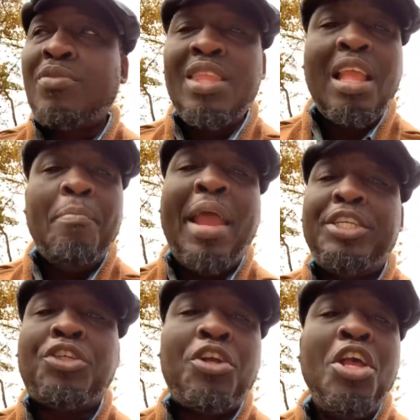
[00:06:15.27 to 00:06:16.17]
Make
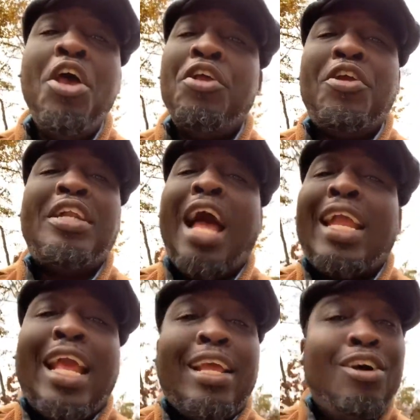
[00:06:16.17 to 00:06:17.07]
sure you're not
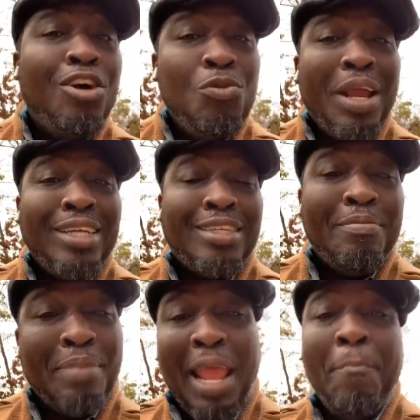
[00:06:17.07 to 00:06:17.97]
getting hoodwinked
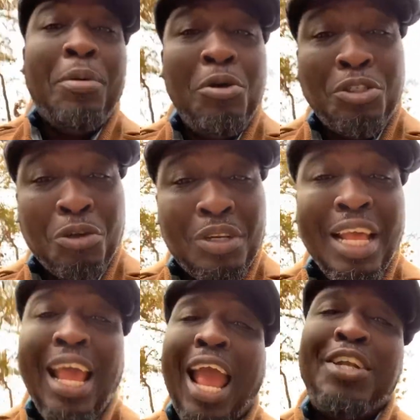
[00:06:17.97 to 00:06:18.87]
and bamboozled
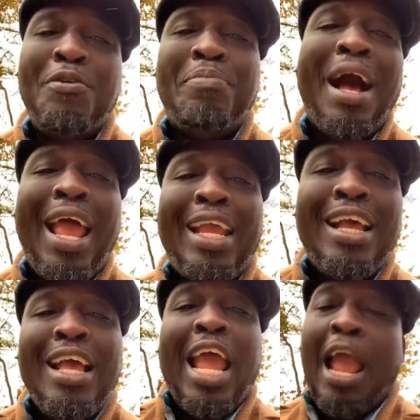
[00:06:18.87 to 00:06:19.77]
and you're buying
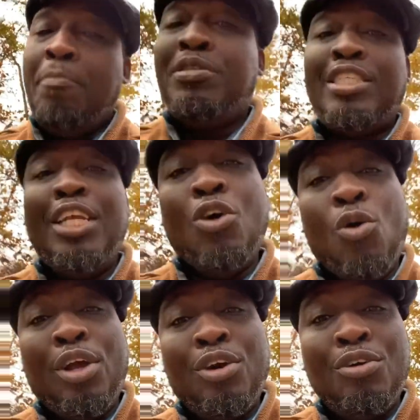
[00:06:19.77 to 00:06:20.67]
hemp seed
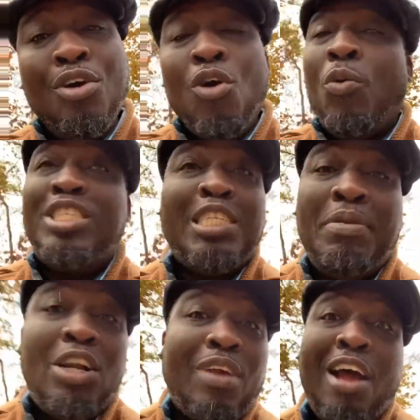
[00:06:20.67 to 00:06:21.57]
oil, which has
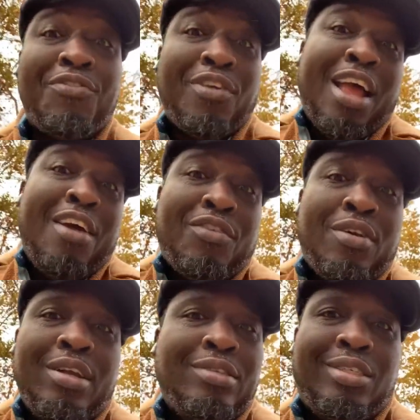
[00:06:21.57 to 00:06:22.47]
been around forever
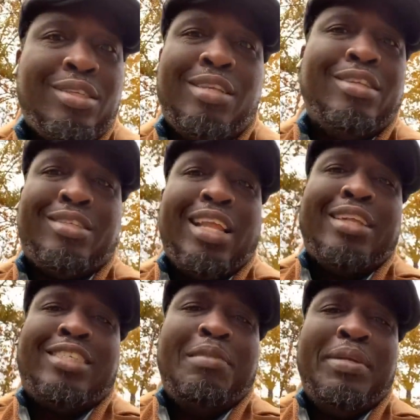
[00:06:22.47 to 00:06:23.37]
and just it's not
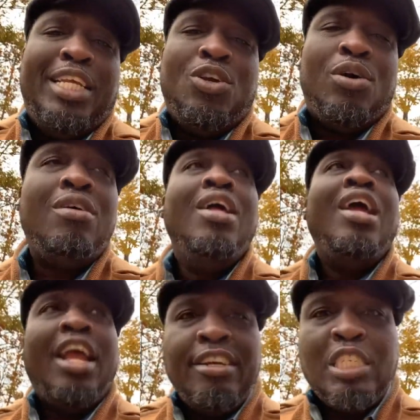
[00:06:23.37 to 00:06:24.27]
CBD oil,
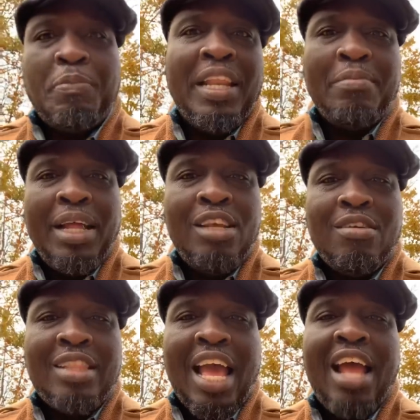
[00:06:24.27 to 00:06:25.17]
and you're spending money
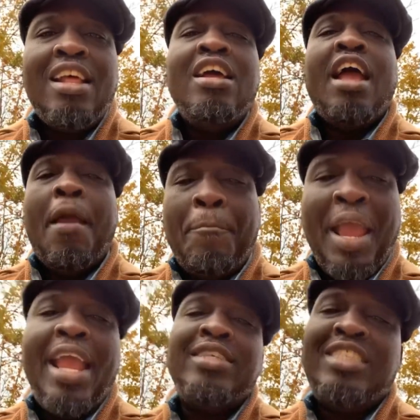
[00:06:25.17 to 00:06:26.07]
on that and
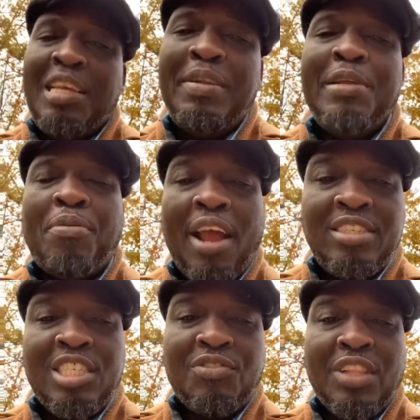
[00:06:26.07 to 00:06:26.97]
paying CBD
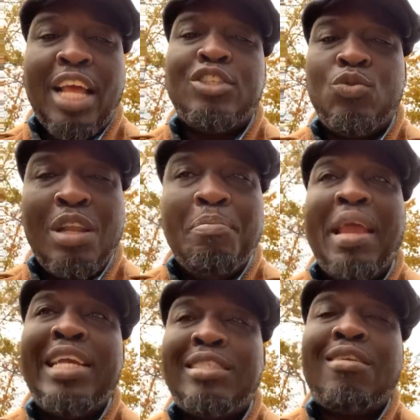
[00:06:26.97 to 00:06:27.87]
prices for that. So you want to
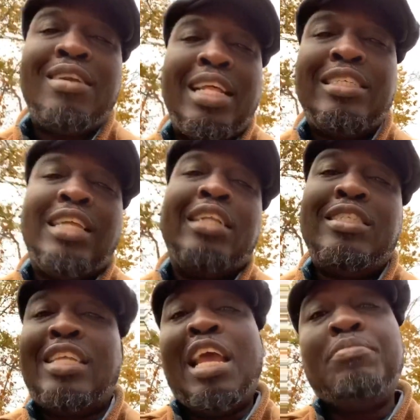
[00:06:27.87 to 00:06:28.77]
make certain that it's not
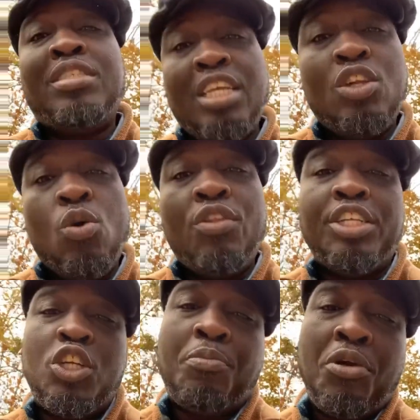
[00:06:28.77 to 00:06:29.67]
just hemp seed oil
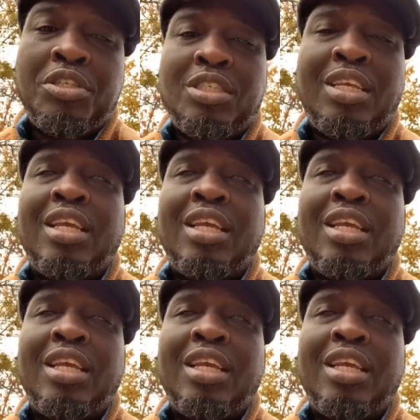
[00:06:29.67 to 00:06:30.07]
that you're purchasing.